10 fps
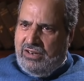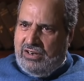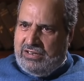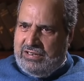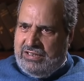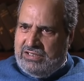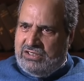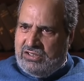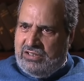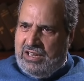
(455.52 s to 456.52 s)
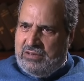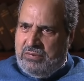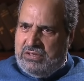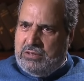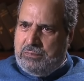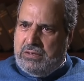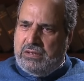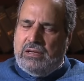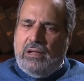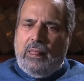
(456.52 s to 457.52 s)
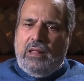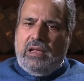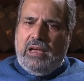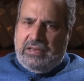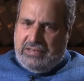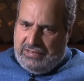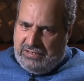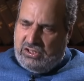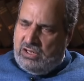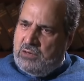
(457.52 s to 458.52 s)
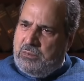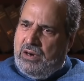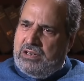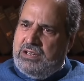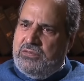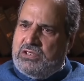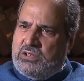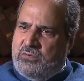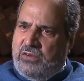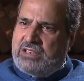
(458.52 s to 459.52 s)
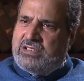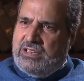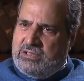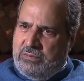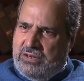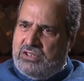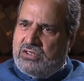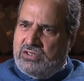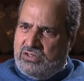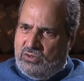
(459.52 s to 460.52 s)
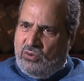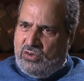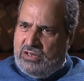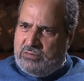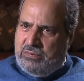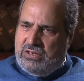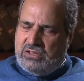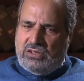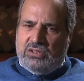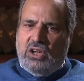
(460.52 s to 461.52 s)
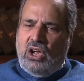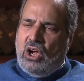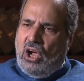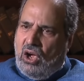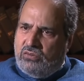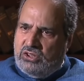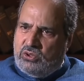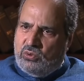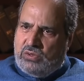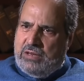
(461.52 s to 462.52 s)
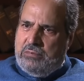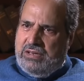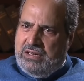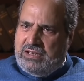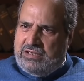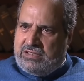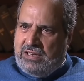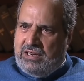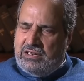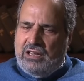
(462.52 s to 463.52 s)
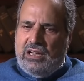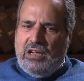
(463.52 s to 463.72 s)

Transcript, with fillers: organization like BJP and a regional party which reflects the aspirations, local aspirations, how the two can be reconciled.